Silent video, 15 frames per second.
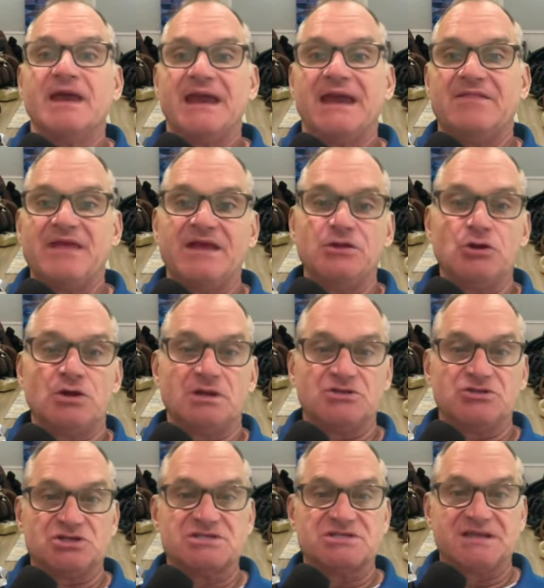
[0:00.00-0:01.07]
and then you can
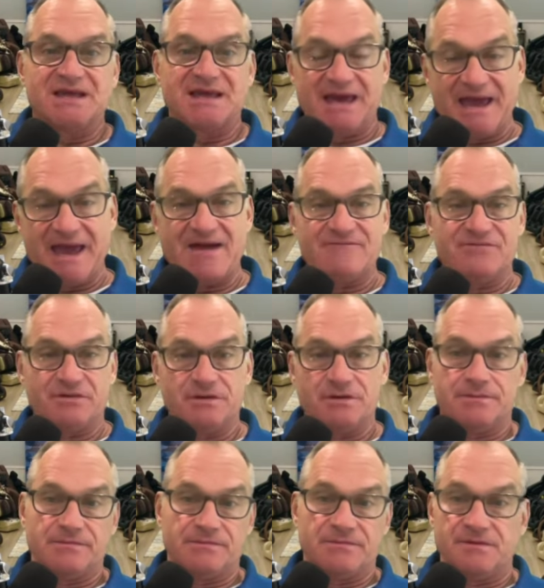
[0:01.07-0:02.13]
just uh, have
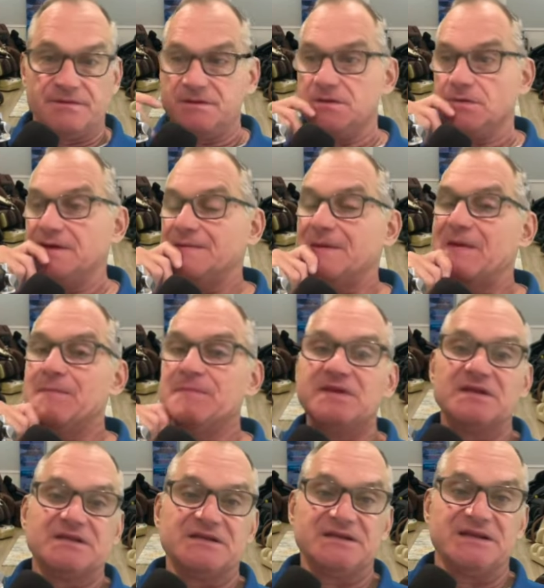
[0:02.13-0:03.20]
the you know
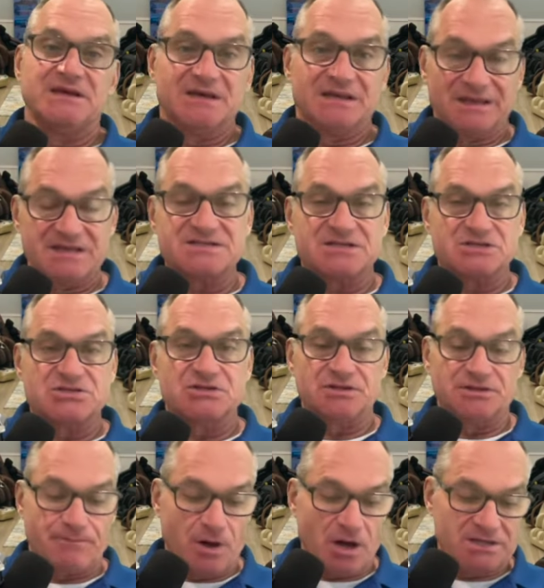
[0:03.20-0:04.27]
immediately listen to the
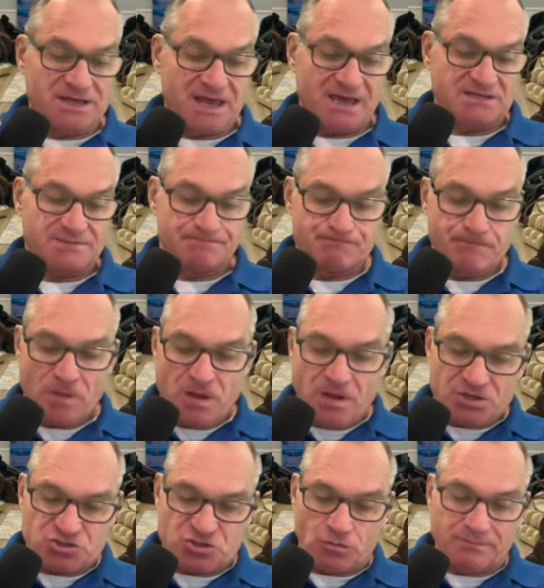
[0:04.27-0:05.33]
podcast.
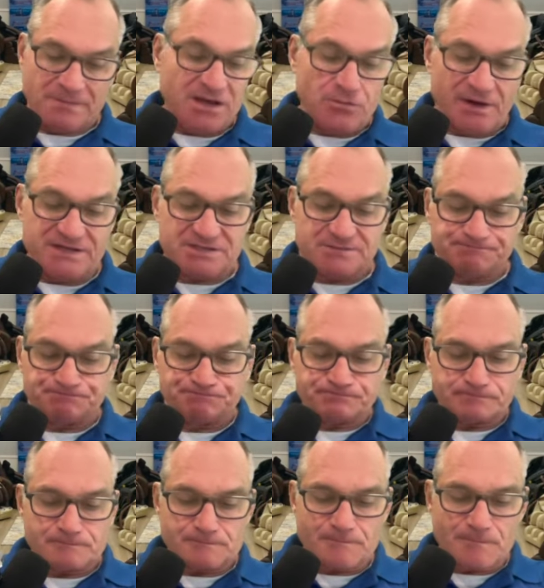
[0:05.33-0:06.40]
So, anyways,
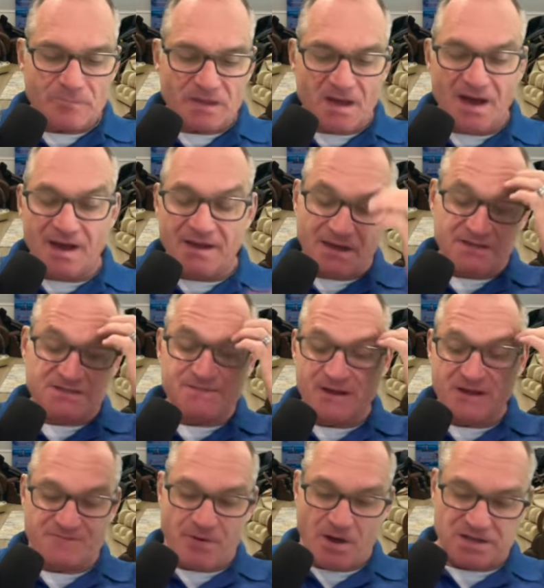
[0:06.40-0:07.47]
uh,
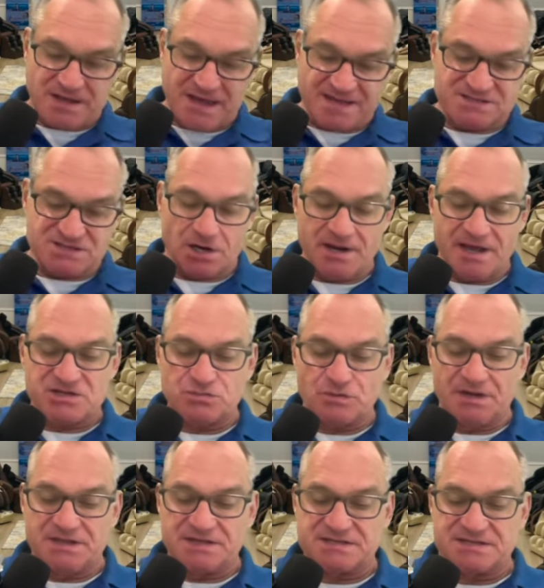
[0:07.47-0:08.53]
speaking of podcasts, our next one
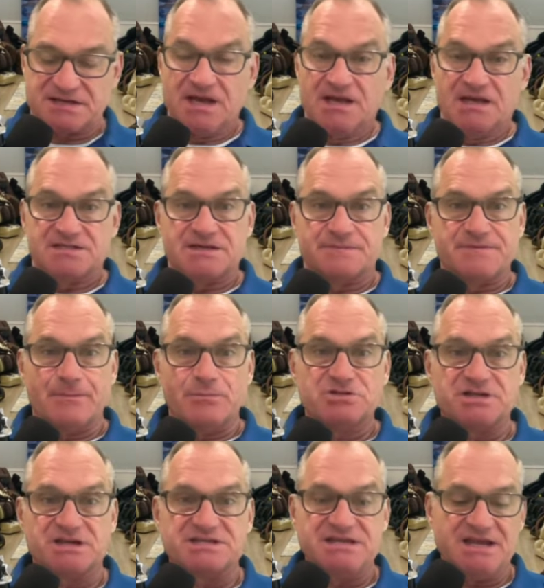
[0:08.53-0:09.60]
is September
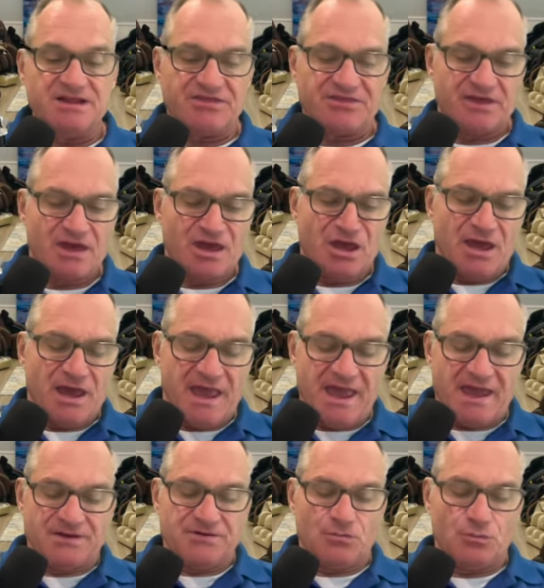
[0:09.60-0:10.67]
16th.
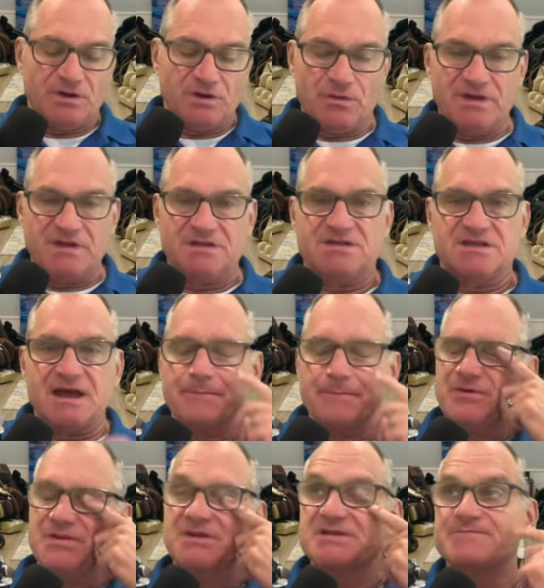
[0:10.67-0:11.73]
And we, we, up
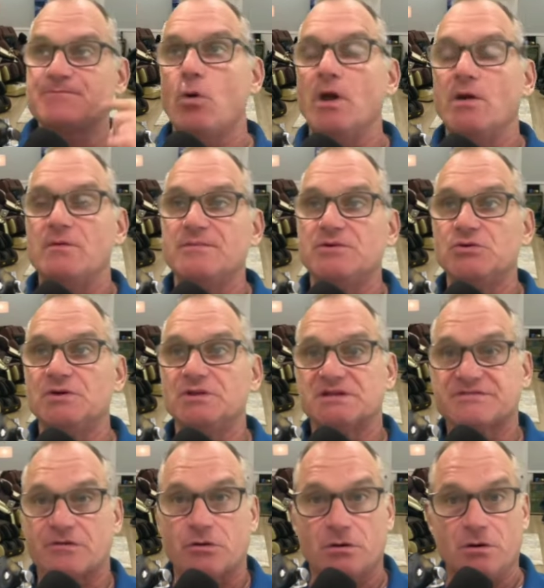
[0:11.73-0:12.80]
to this point, we've been doing this
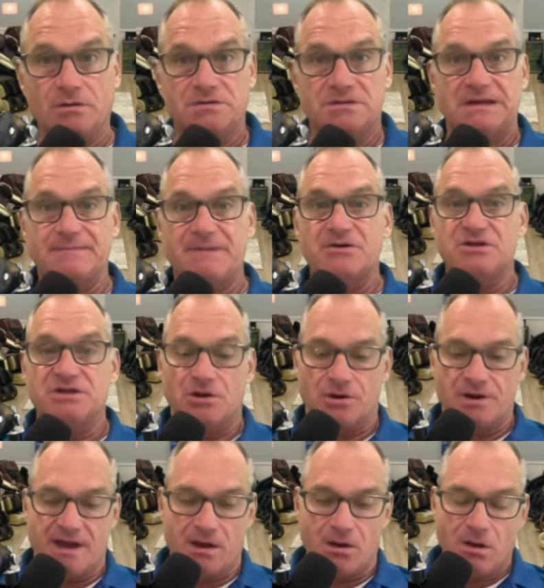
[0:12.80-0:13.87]
for about a year
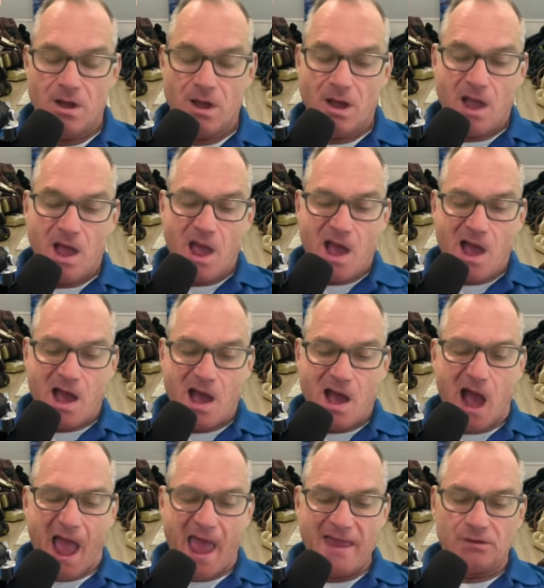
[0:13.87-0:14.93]
now.
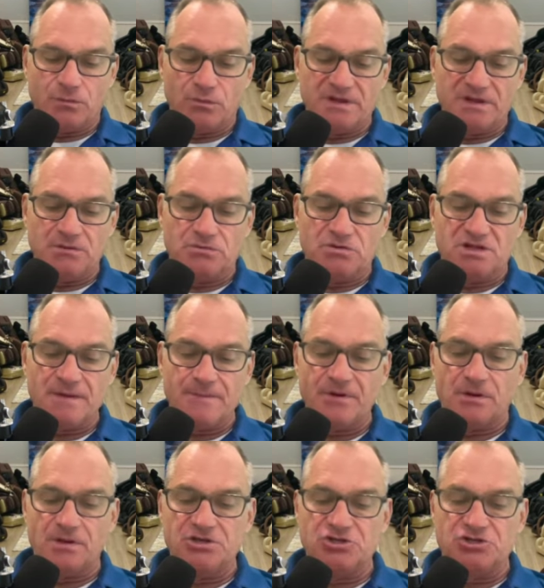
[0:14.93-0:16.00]
Uh, and we
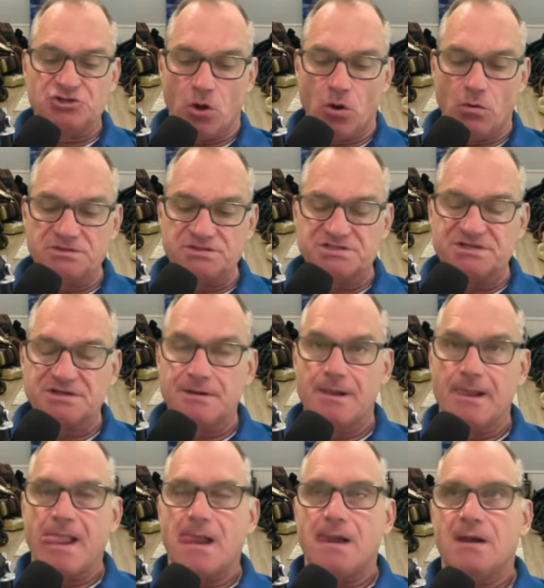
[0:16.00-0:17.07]
typically don't,
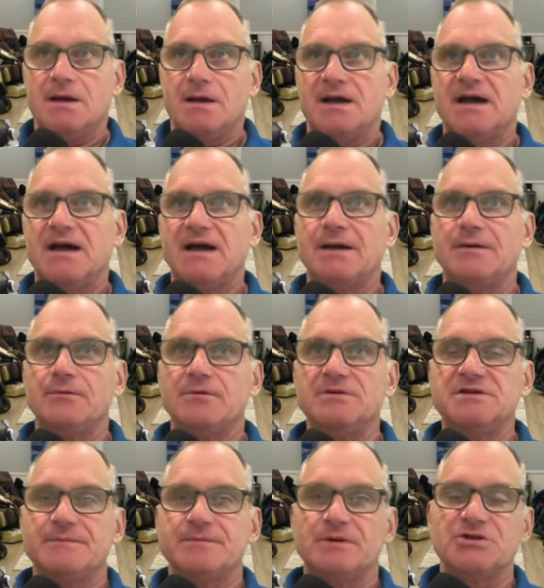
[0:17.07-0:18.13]
uh, we
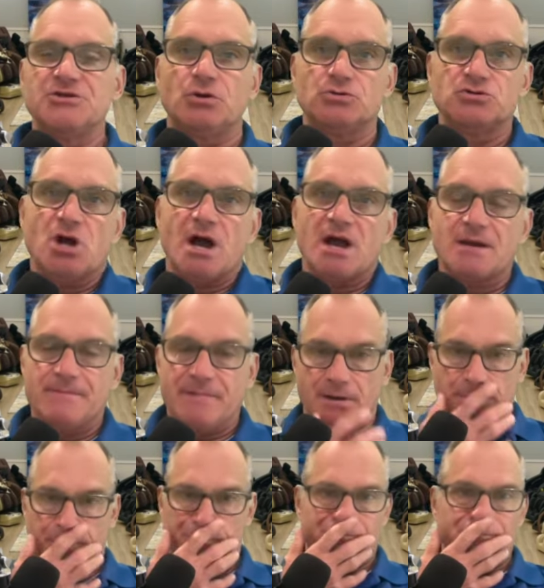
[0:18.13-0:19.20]
typically don't talk about,
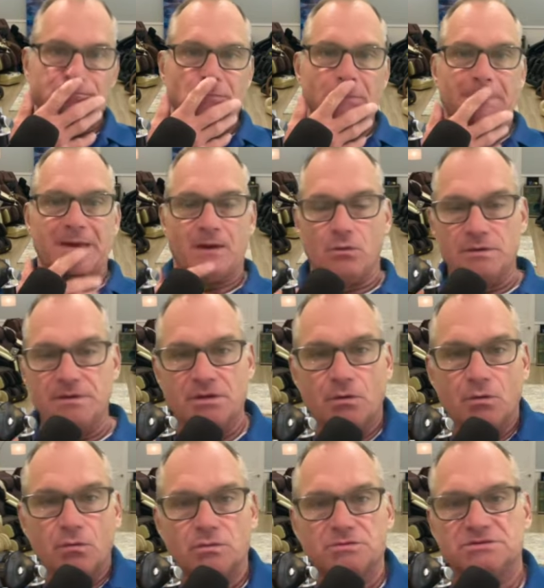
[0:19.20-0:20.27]
uh, you
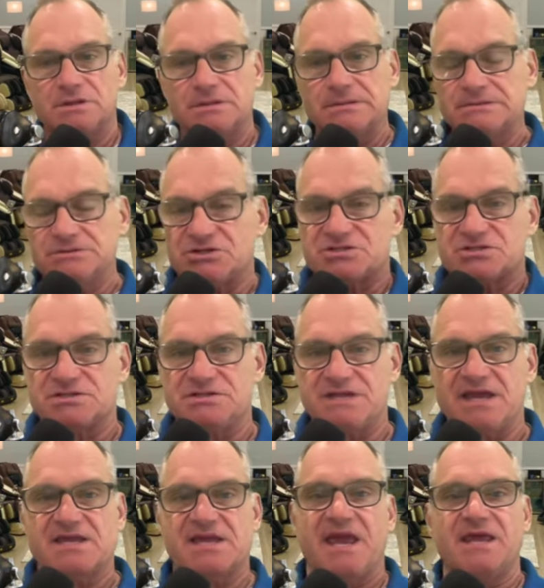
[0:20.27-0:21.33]
know, just
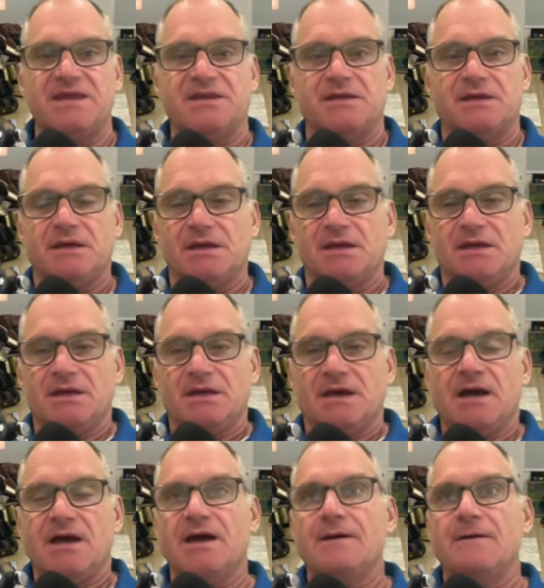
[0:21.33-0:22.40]
dedicate
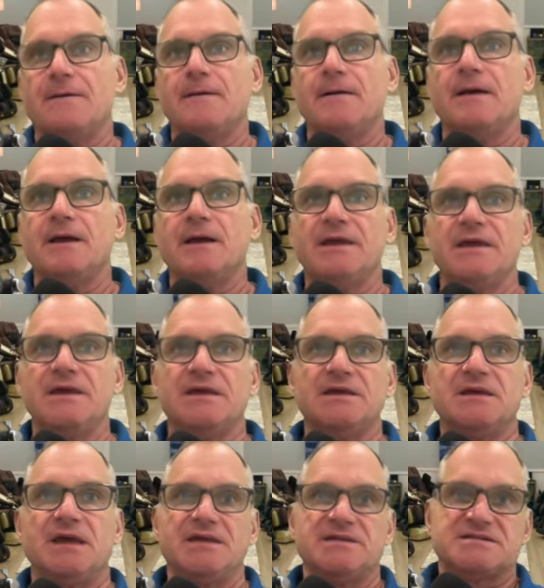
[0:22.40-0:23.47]
uh,
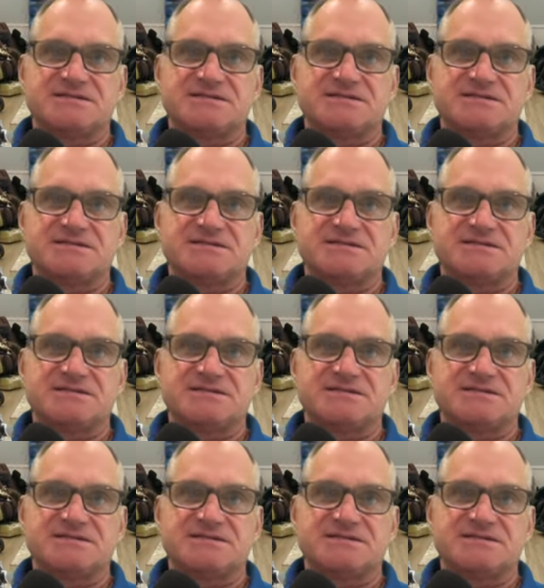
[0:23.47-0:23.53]
a, a,